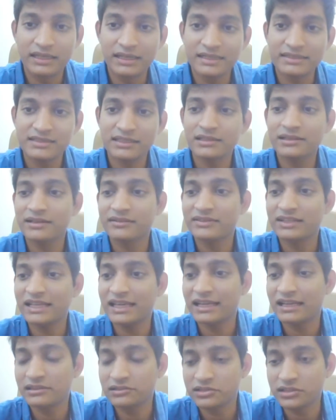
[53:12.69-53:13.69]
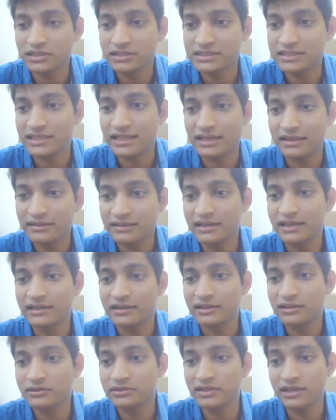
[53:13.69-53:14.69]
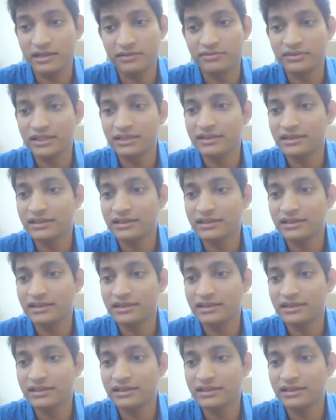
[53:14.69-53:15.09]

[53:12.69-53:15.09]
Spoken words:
Let's say you have a naked short straddle right now on the Nifty,